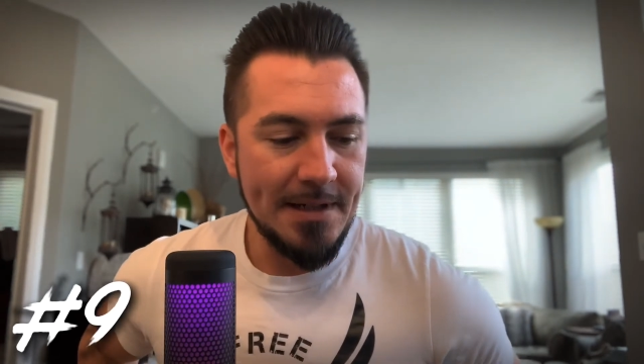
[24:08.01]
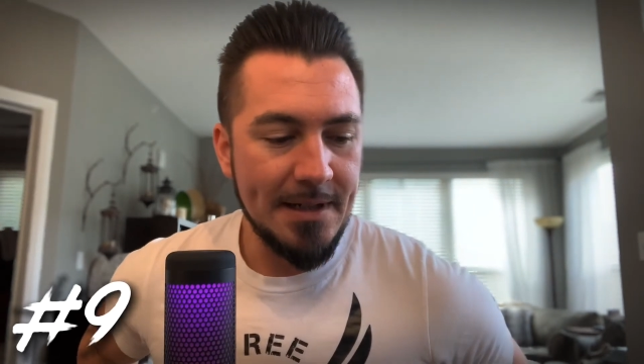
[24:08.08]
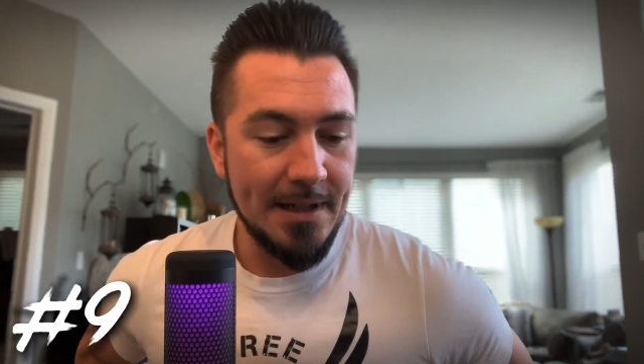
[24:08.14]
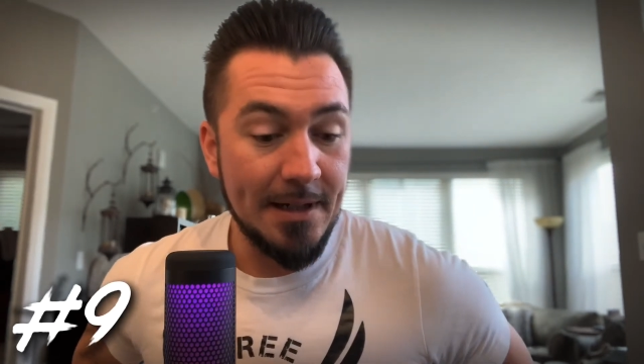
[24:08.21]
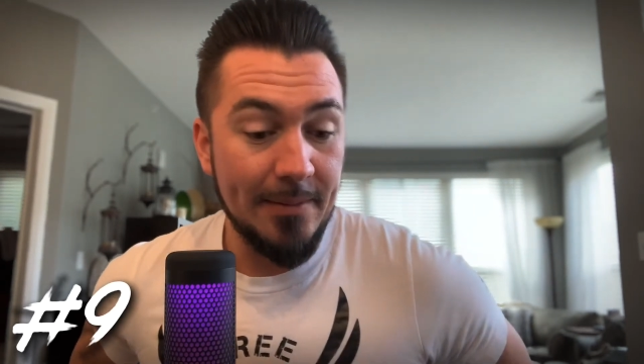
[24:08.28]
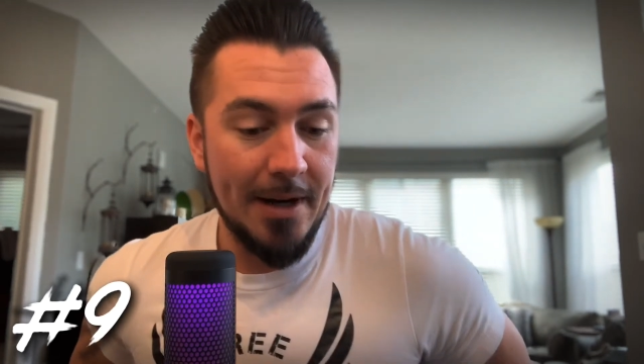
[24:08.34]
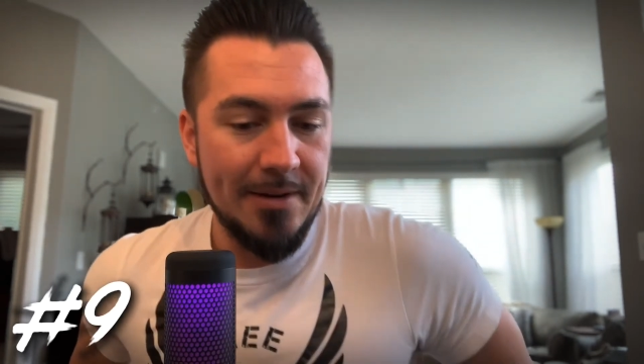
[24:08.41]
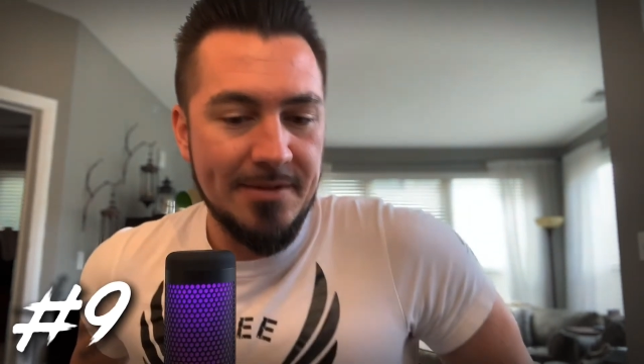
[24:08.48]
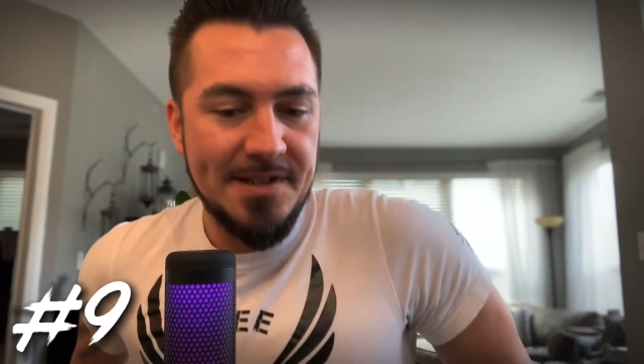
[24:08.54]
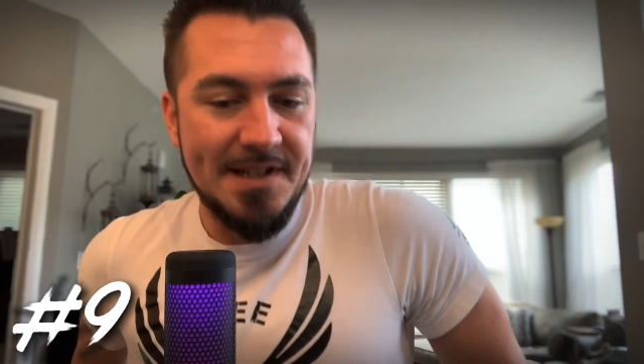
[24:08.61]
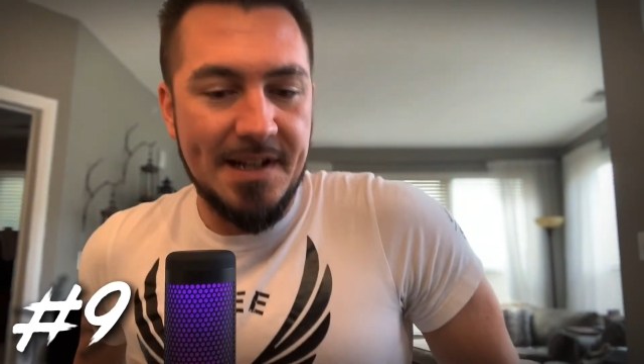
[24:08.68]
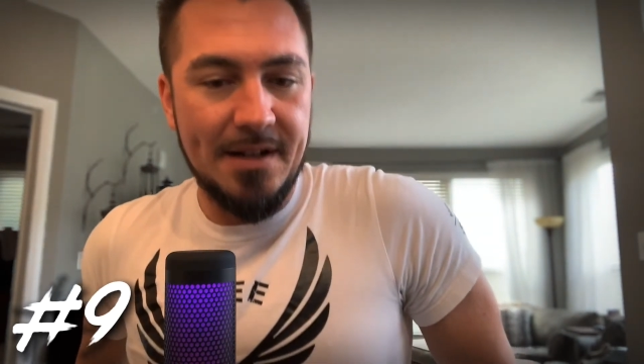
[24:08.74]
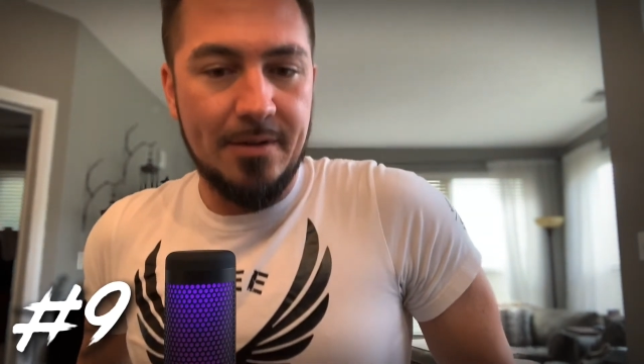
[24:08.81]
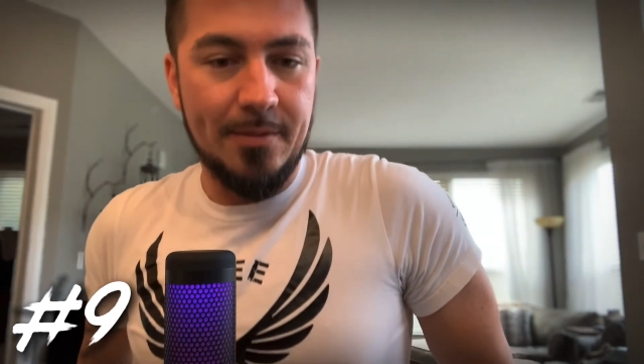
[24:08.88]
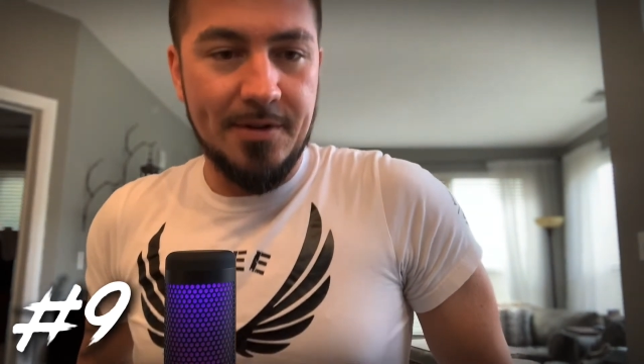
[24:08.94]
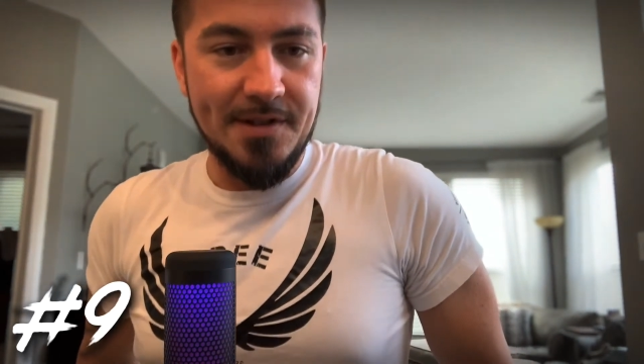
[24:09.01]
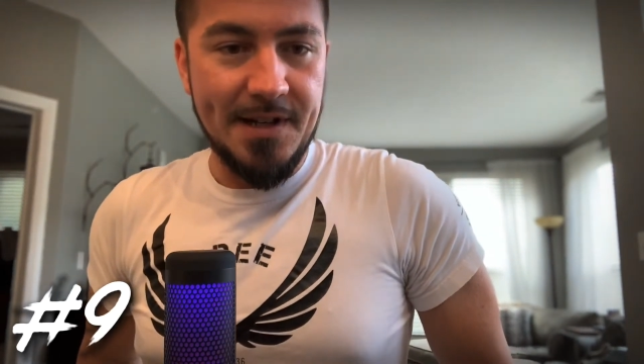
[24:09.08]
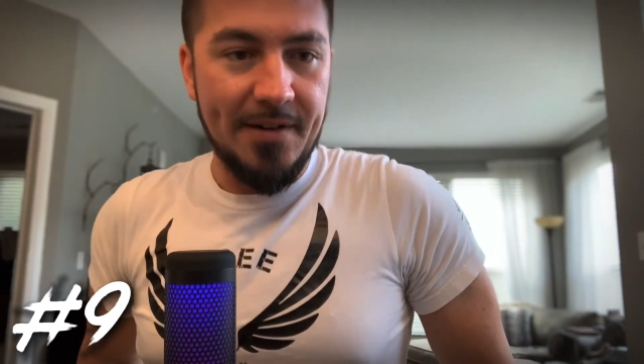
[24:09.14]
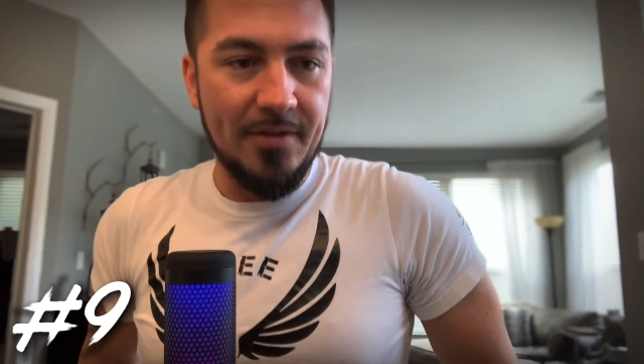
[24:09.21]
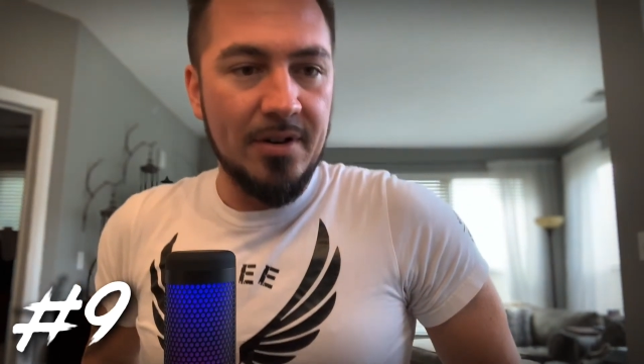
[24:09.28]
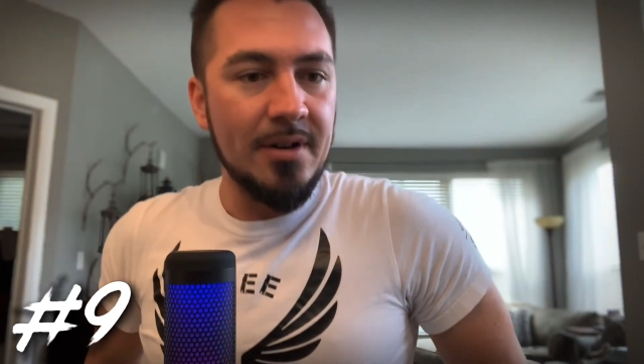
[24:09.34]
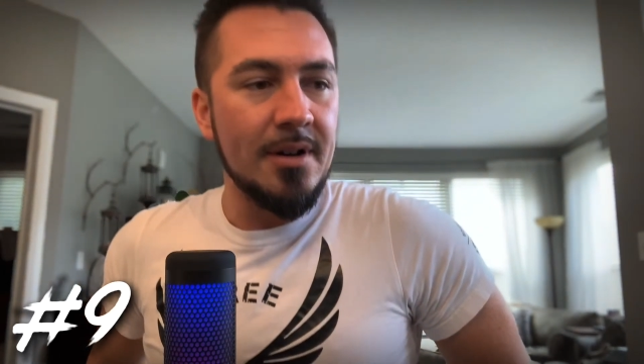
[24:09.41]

I would say almost never.